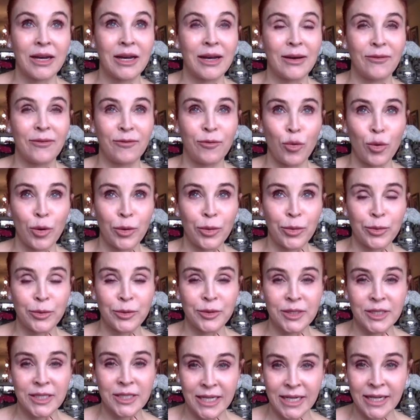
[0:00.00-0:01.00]
4 through
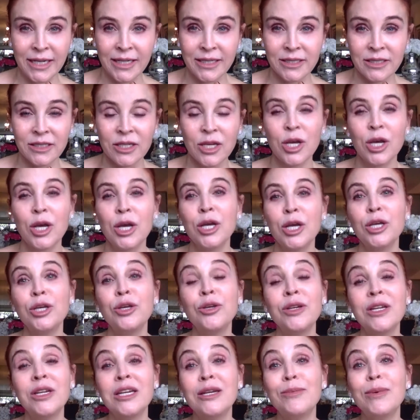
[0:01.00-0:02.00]
6, you
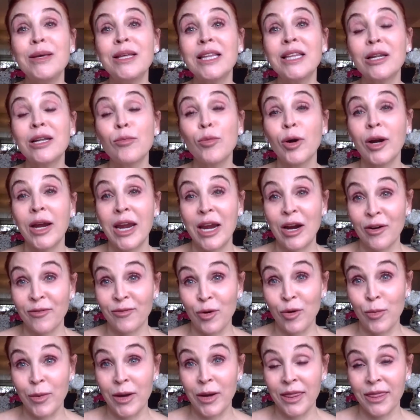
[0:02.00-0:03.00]
need to be a little more careful
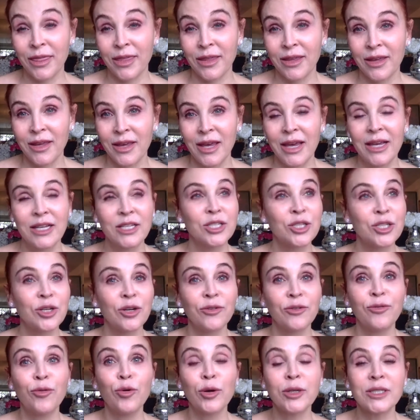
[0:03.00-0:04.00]
with. So
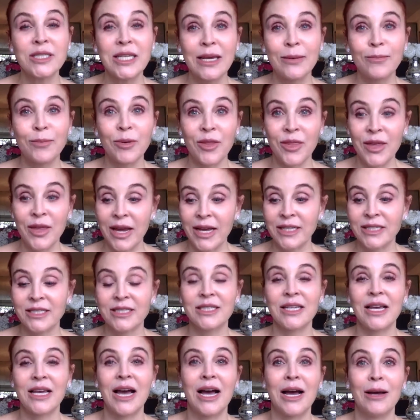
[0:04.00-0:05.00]
for example, that's
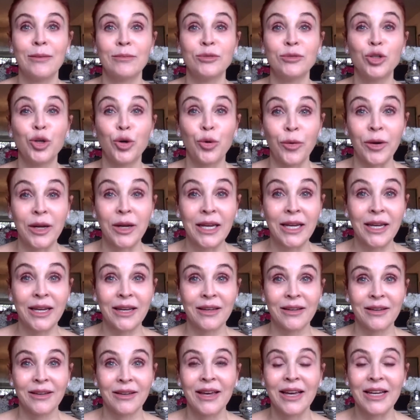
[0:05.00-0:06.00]
Greek,
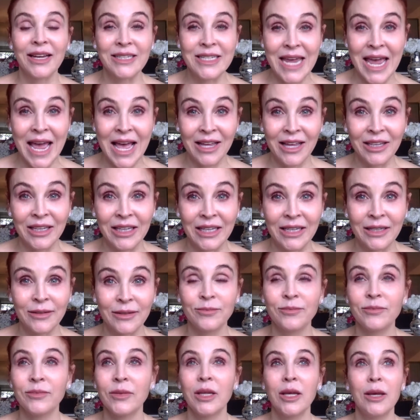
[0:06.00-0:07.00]
Italian,
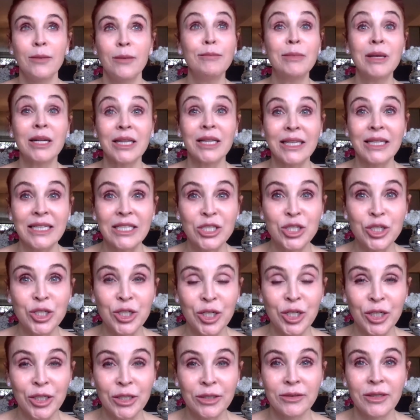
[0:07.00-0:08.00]
Middle
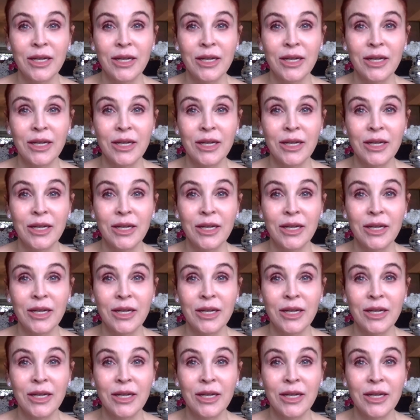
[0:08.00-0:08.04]
Eastern,